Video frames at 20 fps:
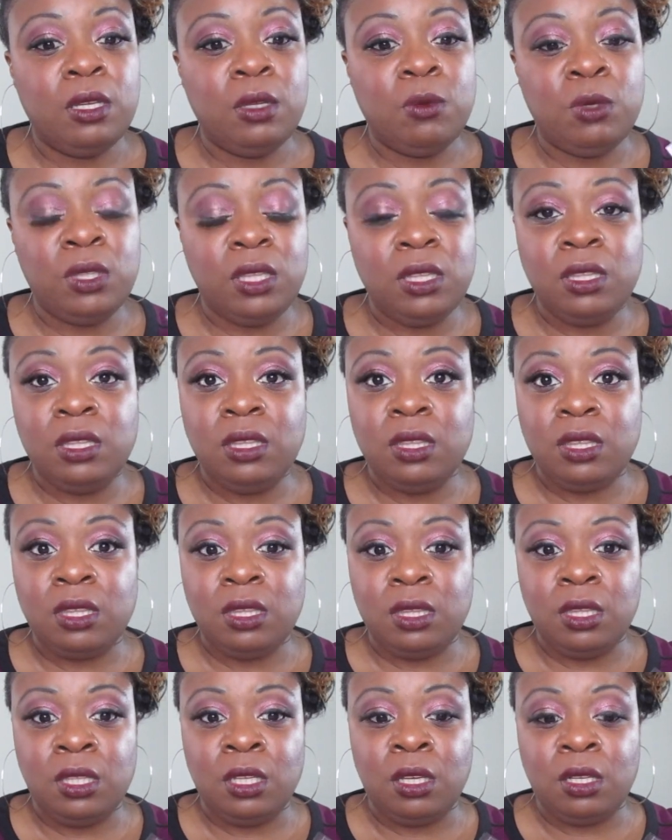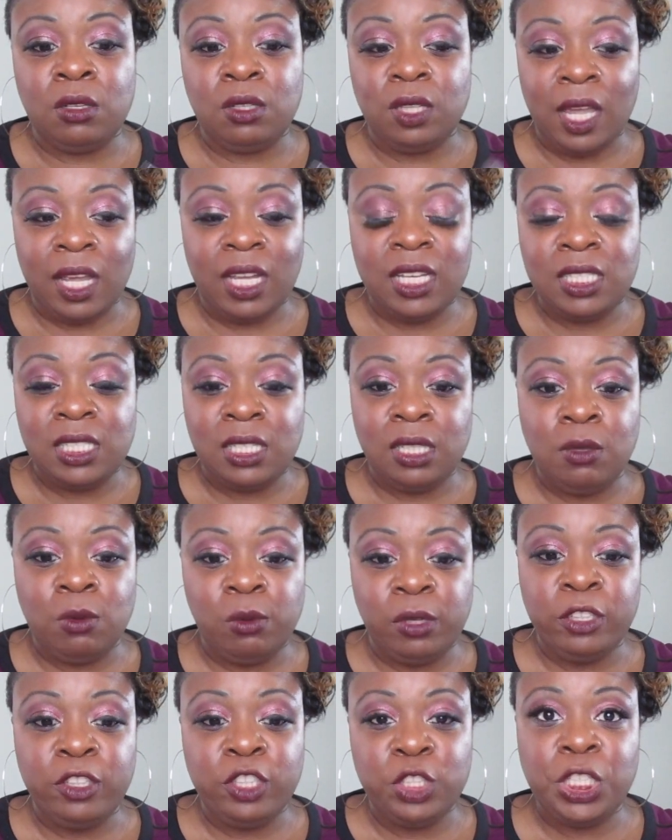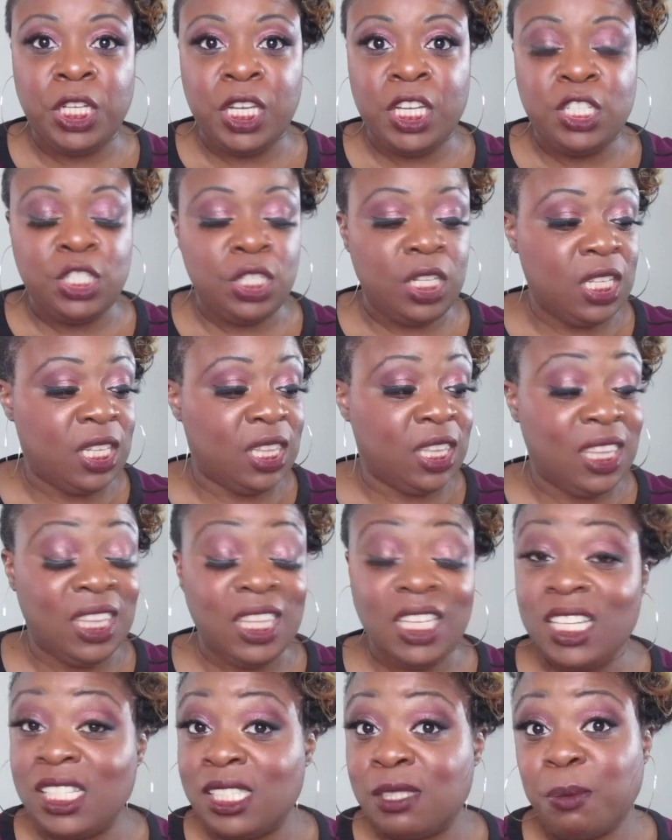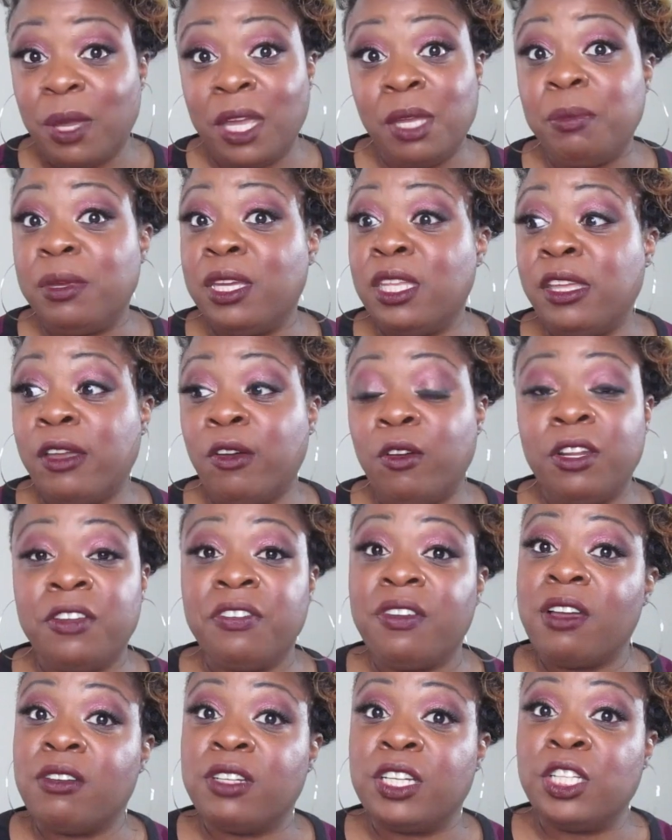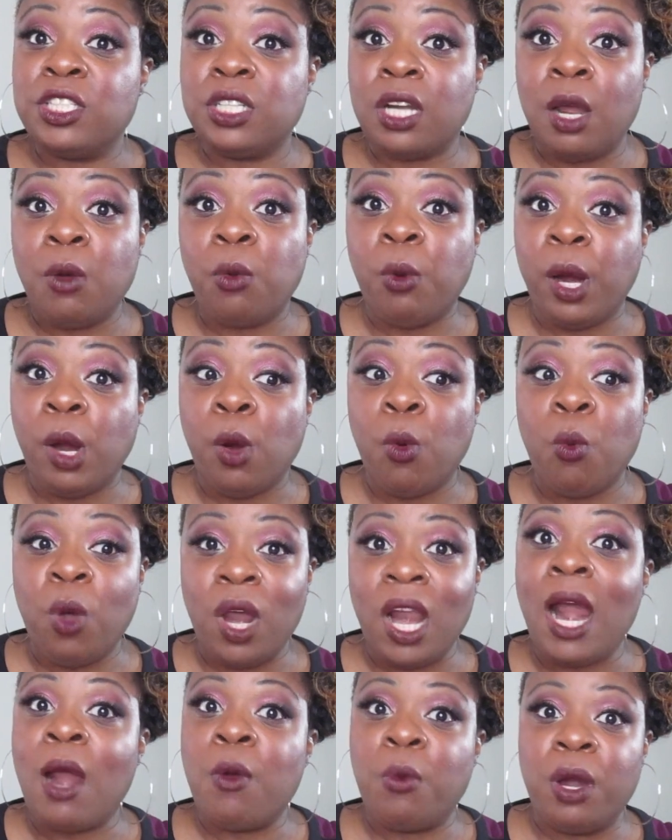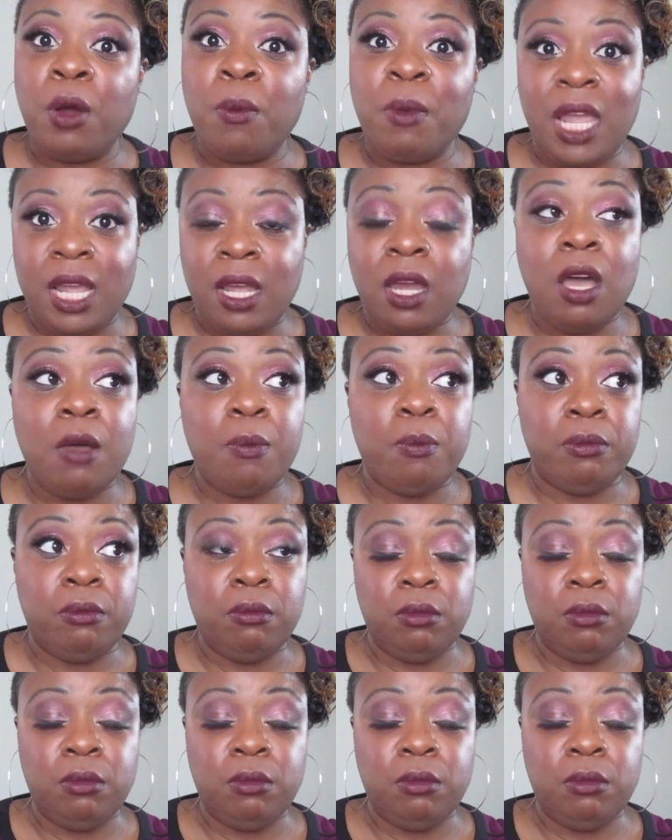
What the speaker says: with like I said, the weather changing, this might be the only foundation I wear when I wear makeup.